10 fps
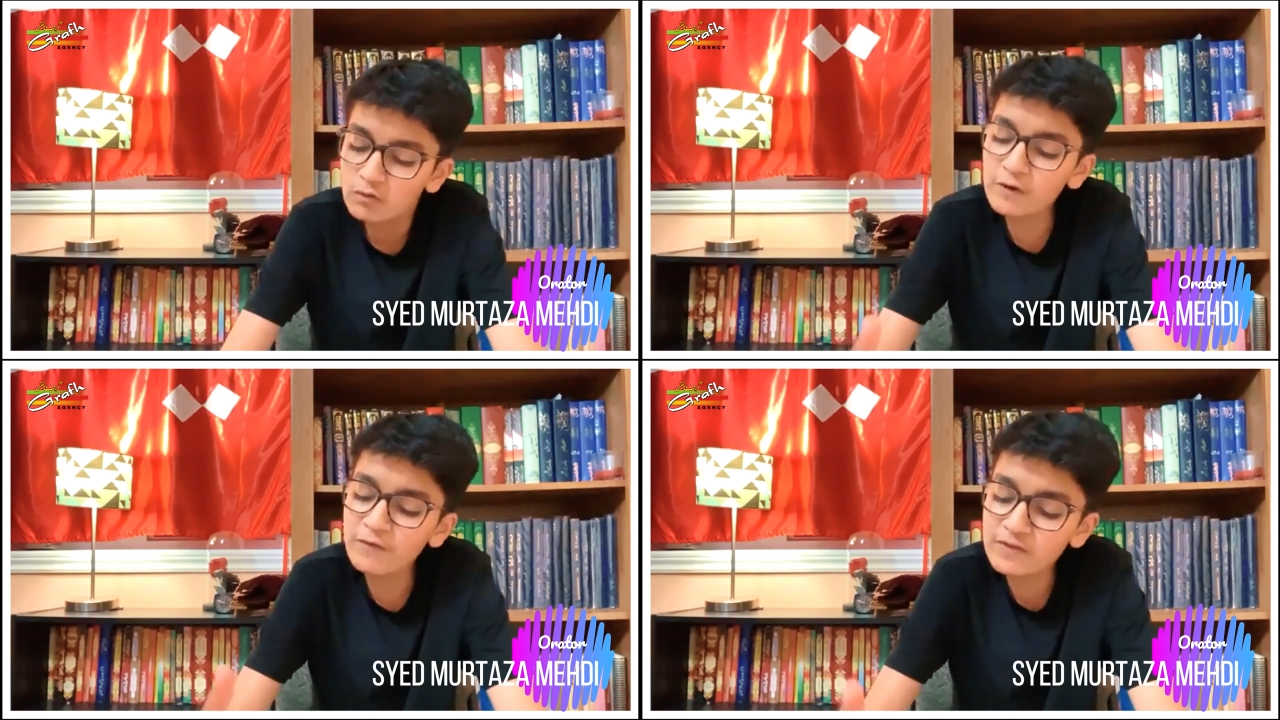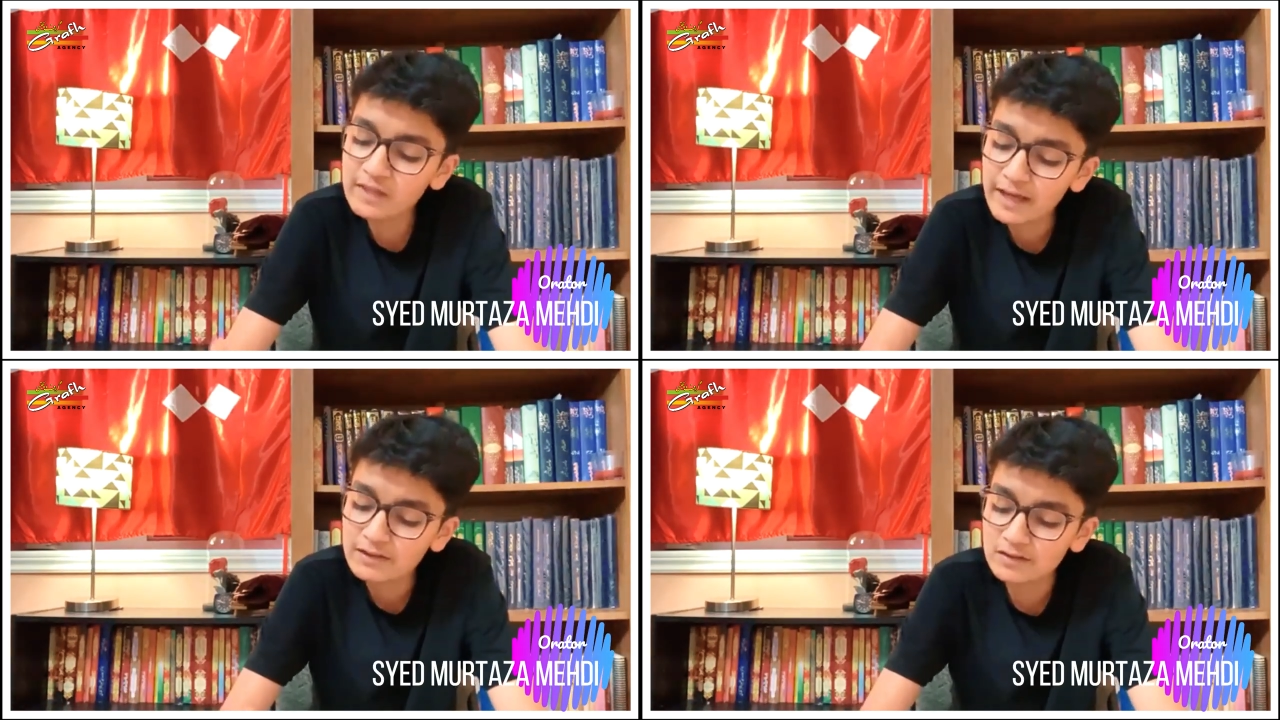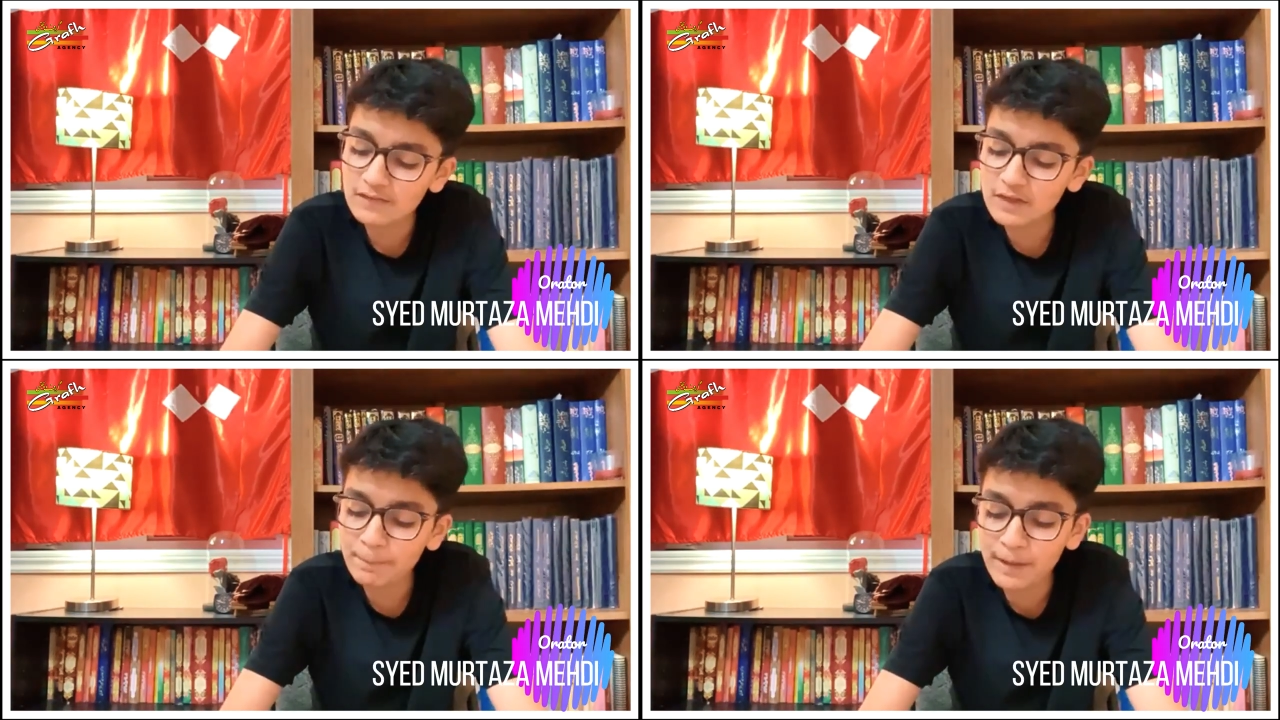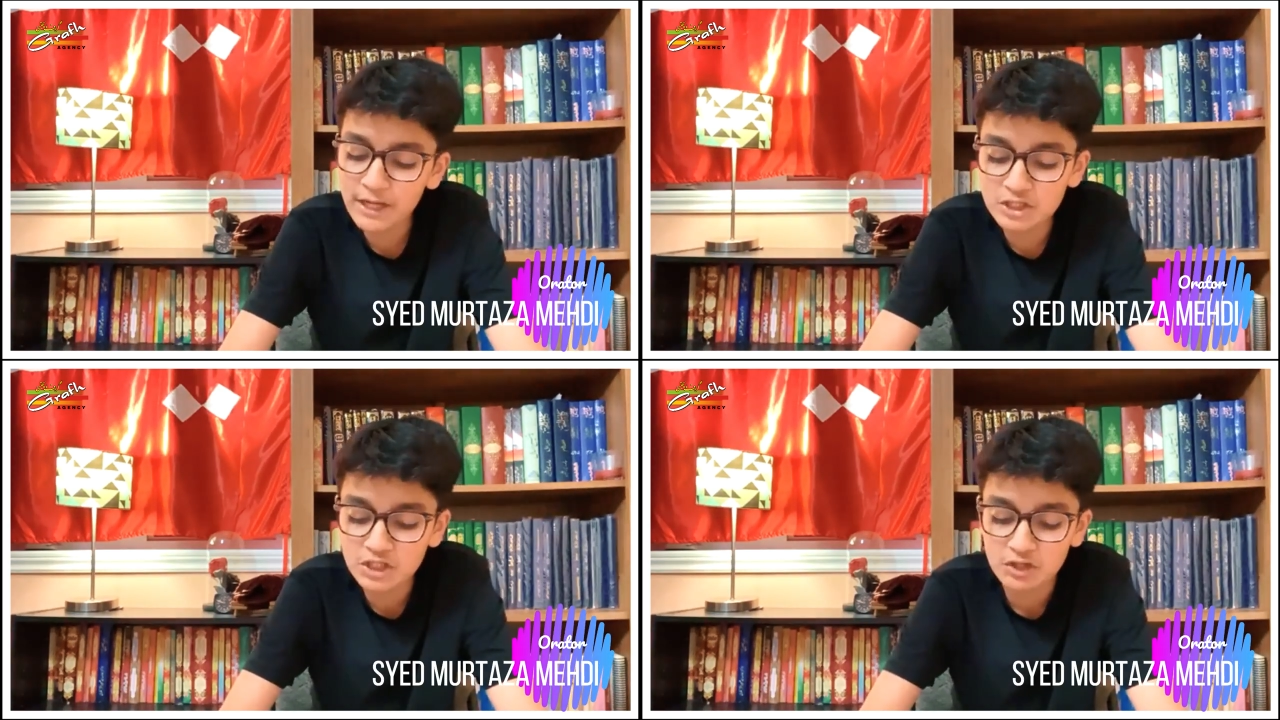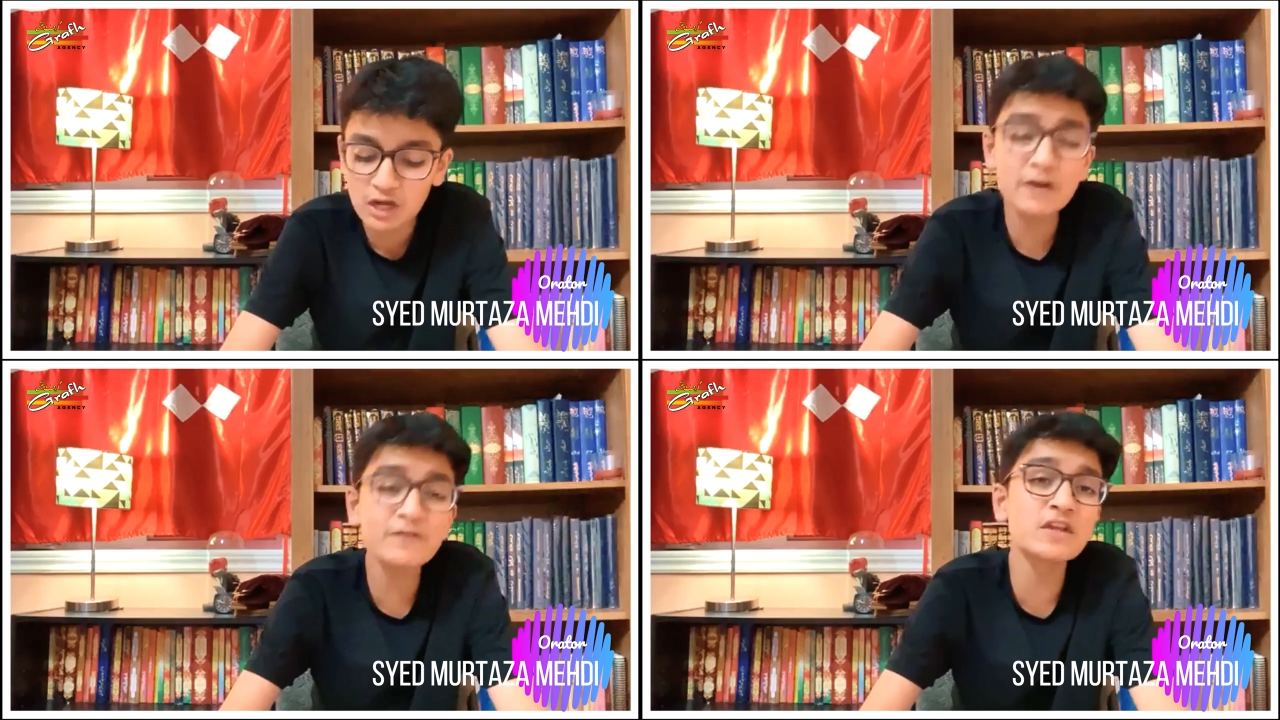reflect the
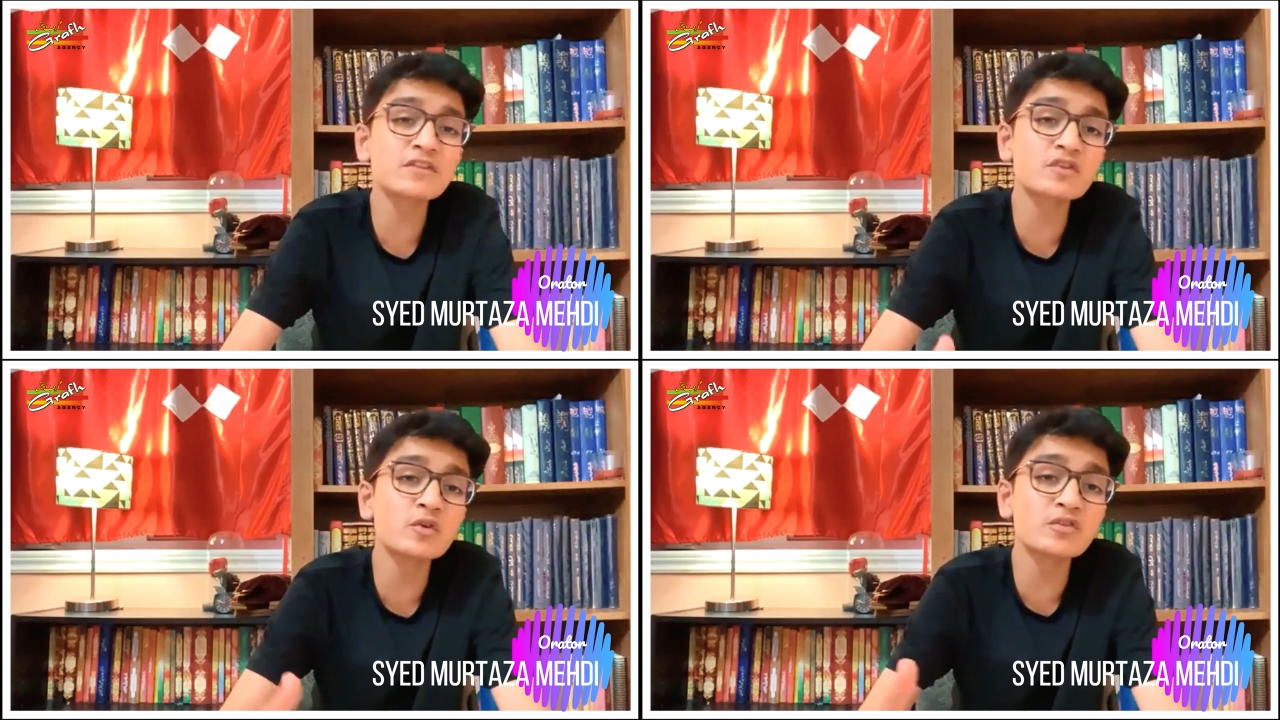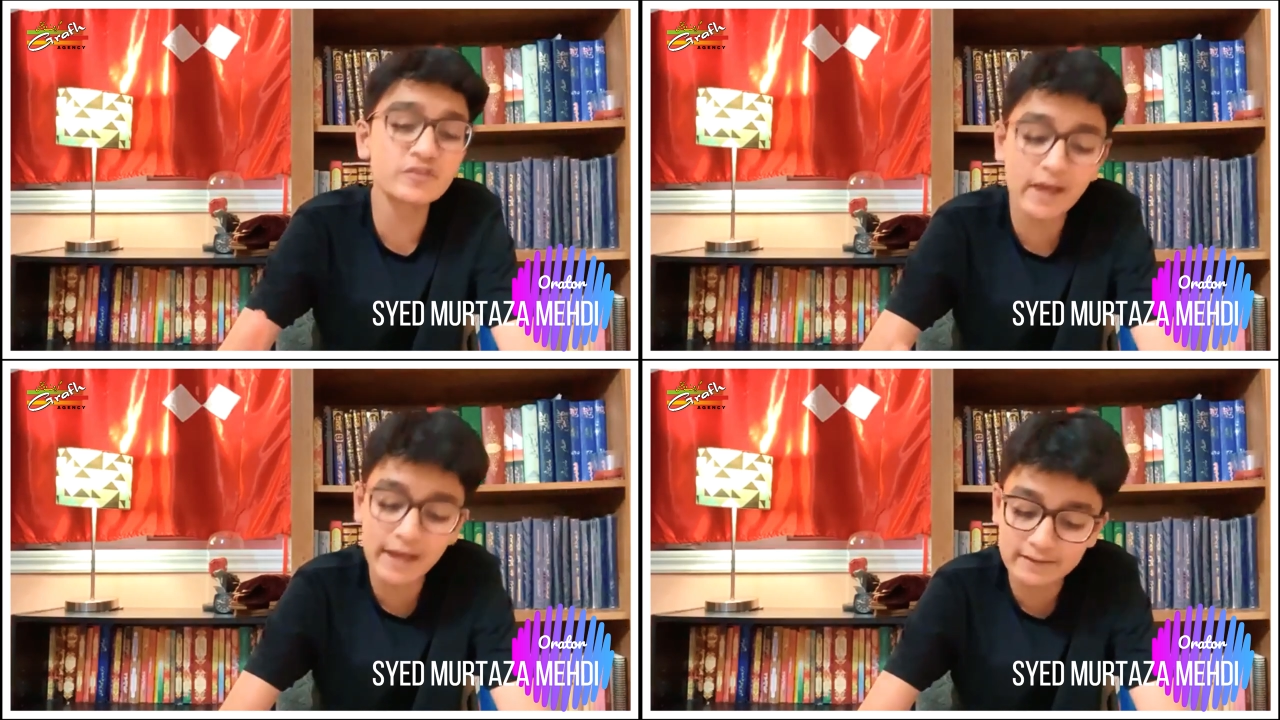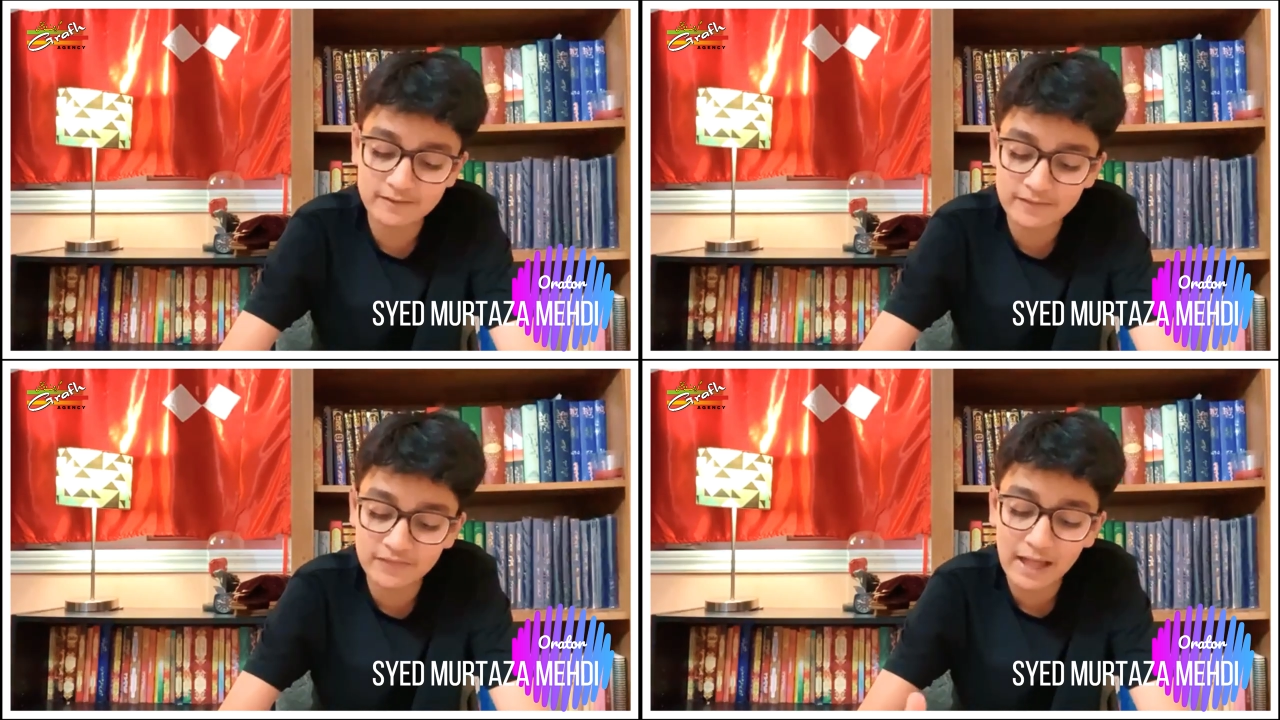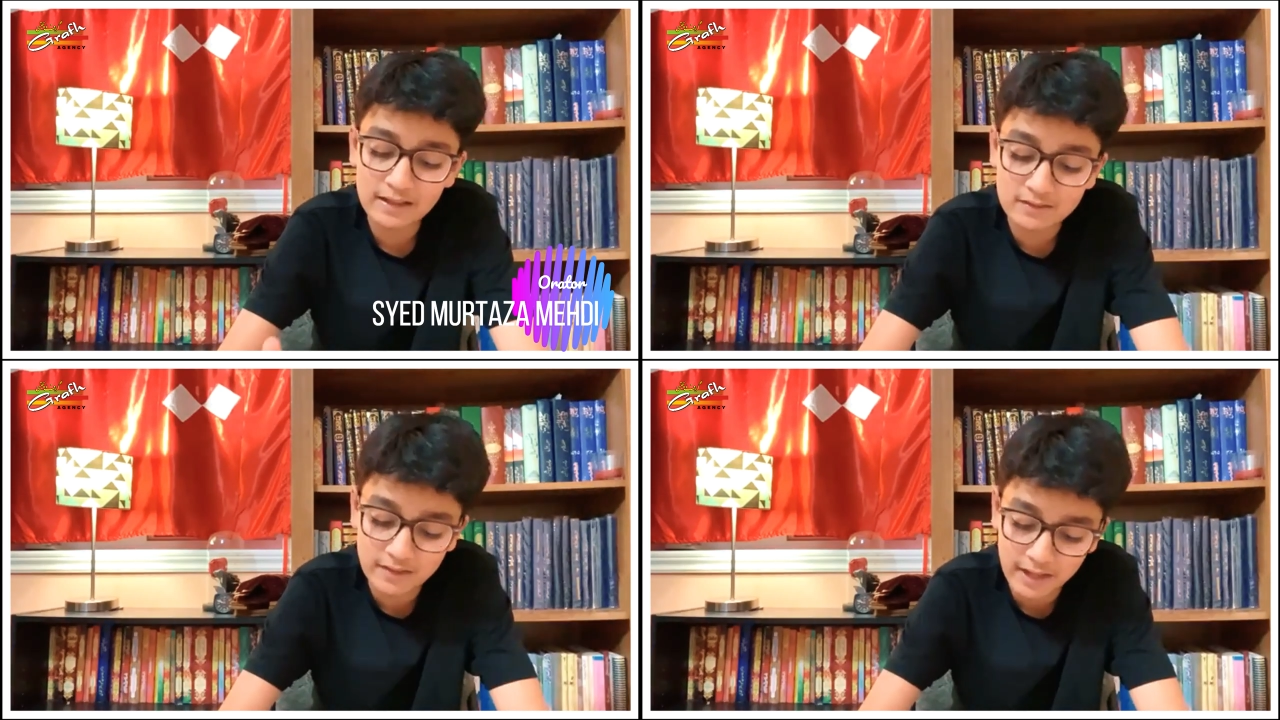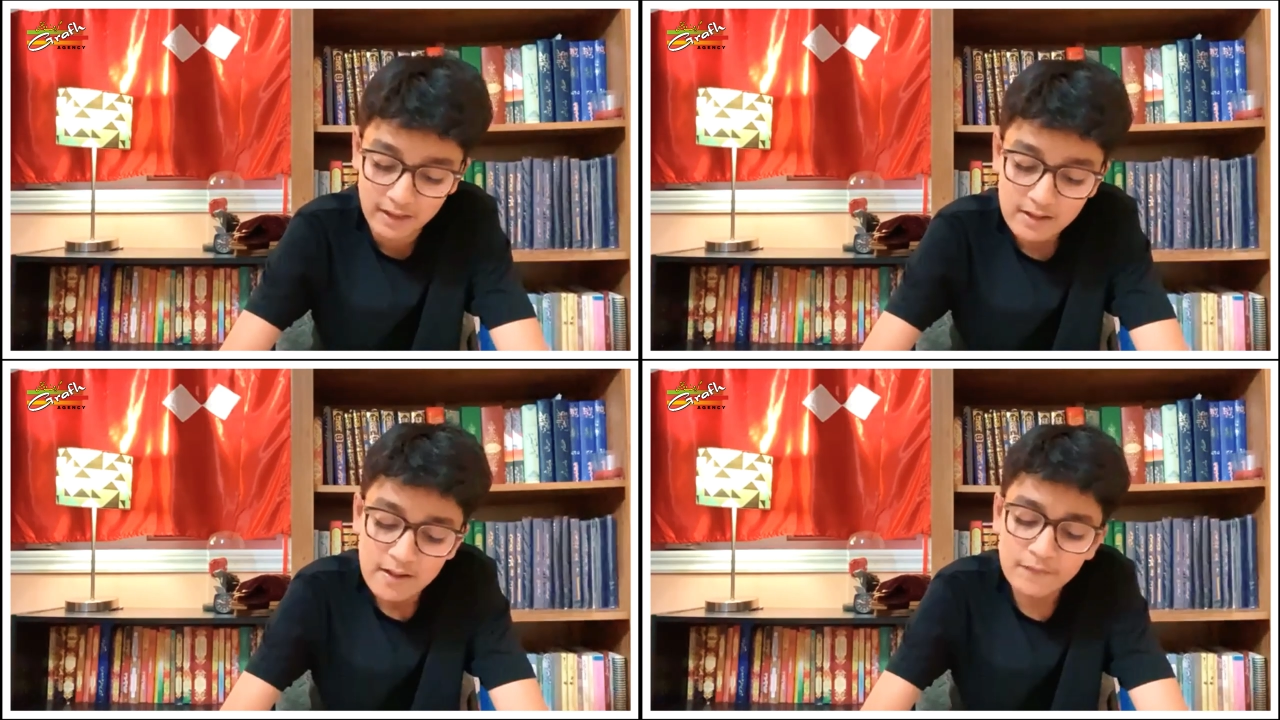picture of the society that
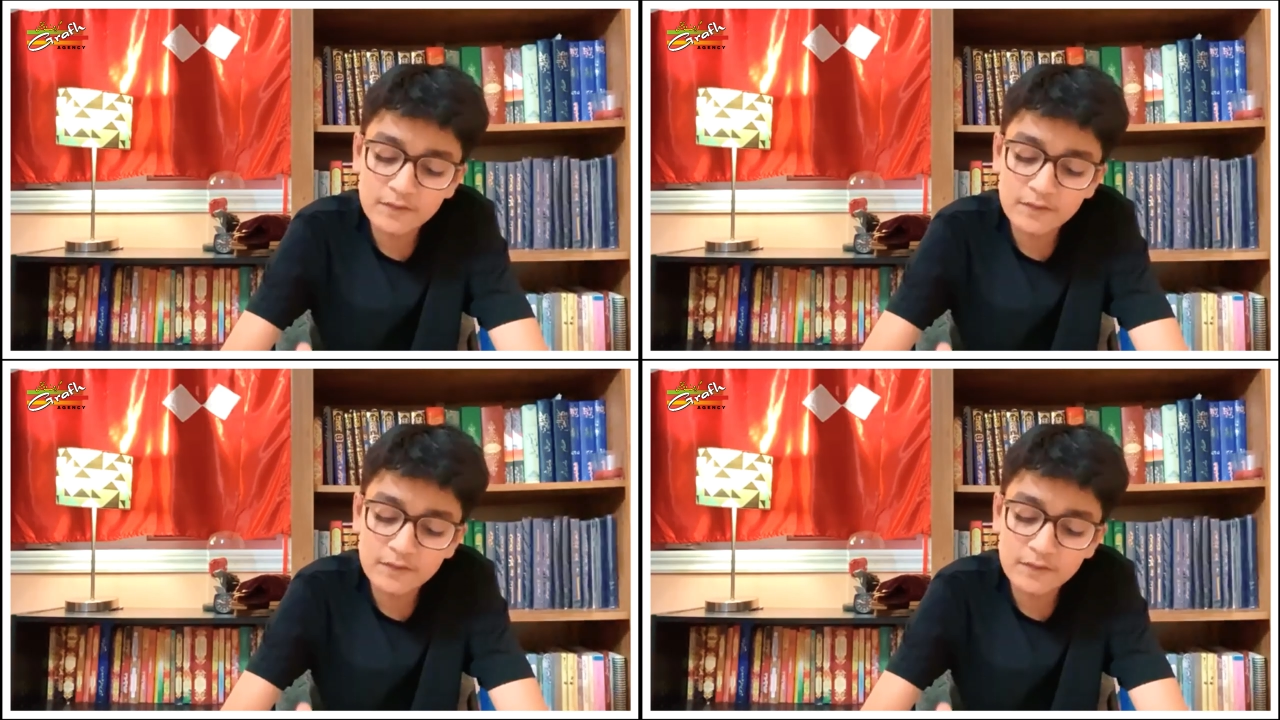day,